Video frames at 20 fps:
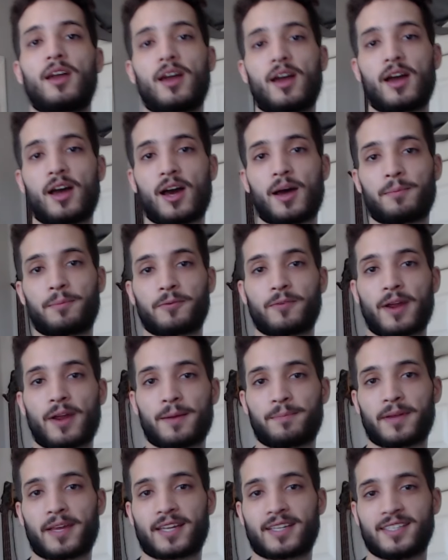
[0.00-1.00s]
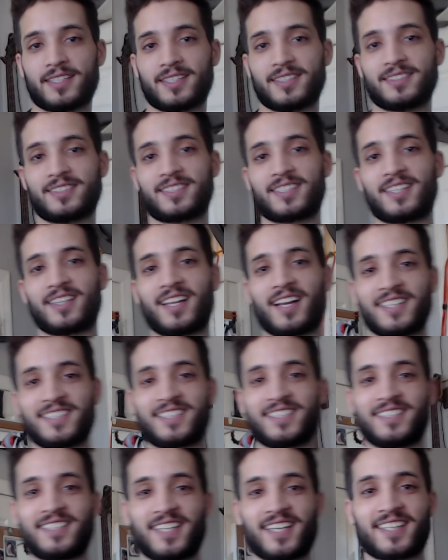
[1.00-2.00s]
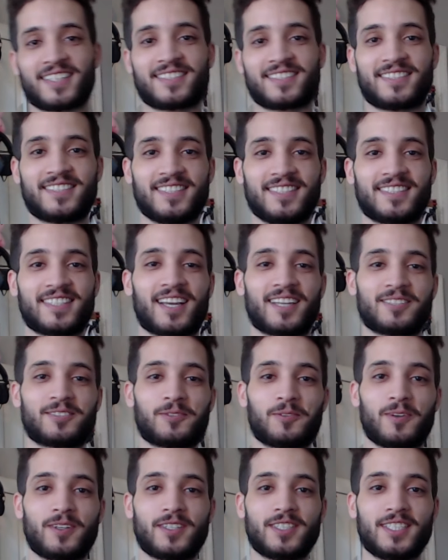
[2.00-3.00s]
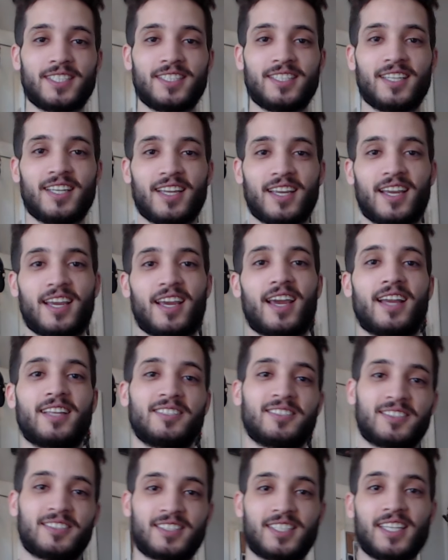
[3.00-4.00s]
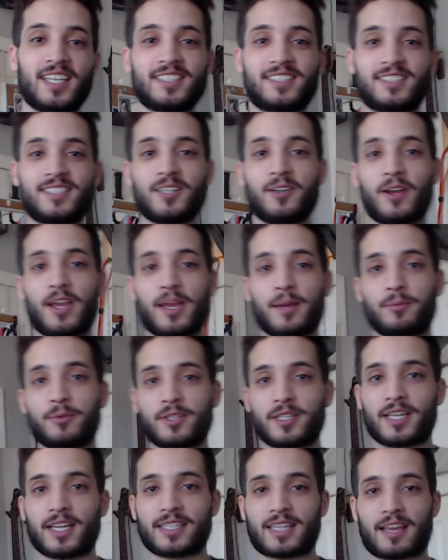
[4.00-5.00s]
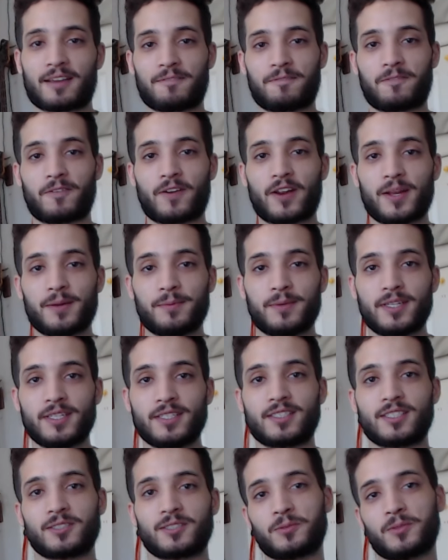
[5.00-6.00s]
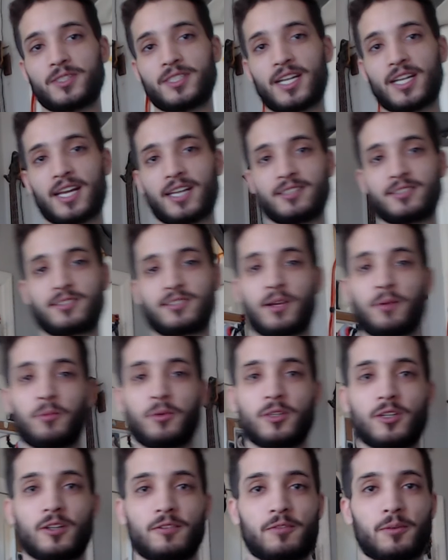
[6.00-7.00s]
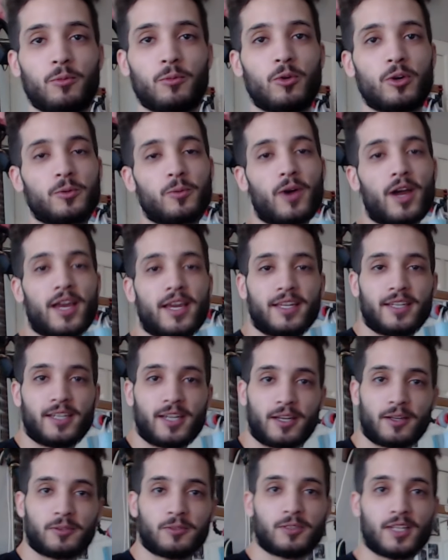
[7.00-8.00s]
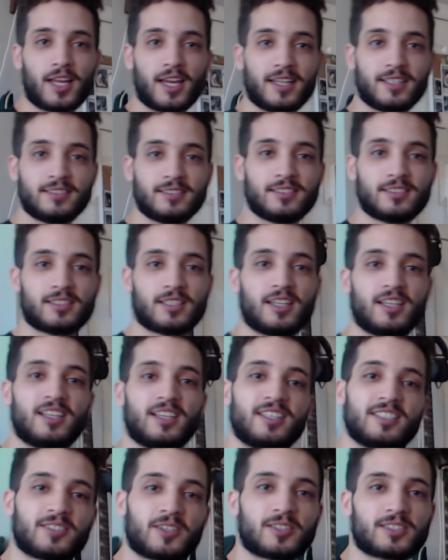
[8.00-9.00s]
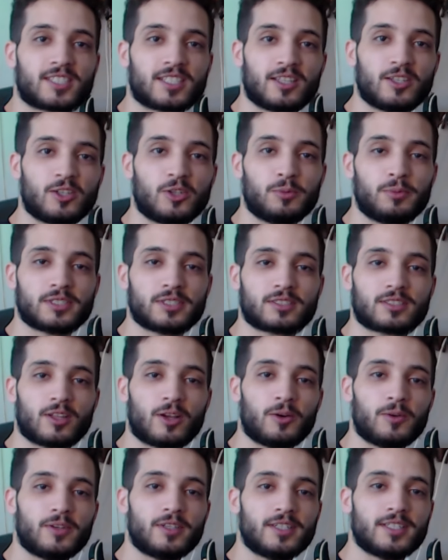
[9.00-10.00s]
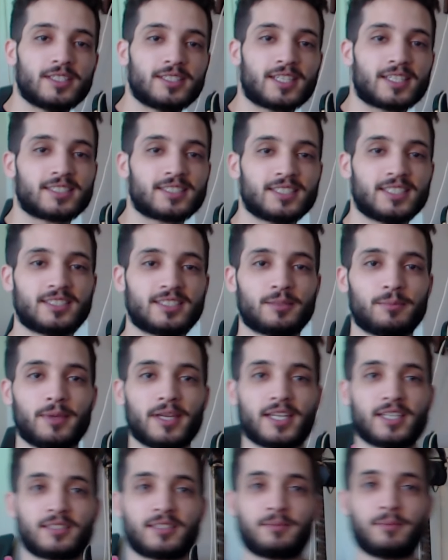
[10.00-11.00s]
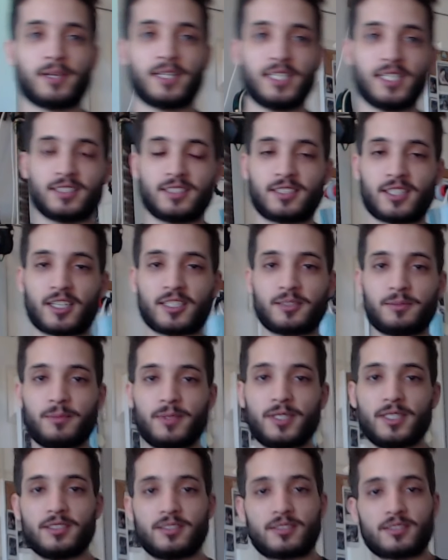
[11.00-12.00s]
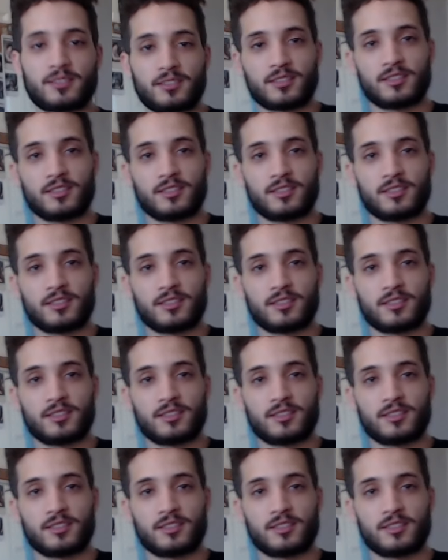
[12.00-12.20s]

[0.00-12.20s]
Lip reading: Hopping right back into the Logitech C920, and you see it's still able to get that framing. This one has somewhat of a more wide angle lens, so it's a little bit slower. It doesn't need to make as many adjustments.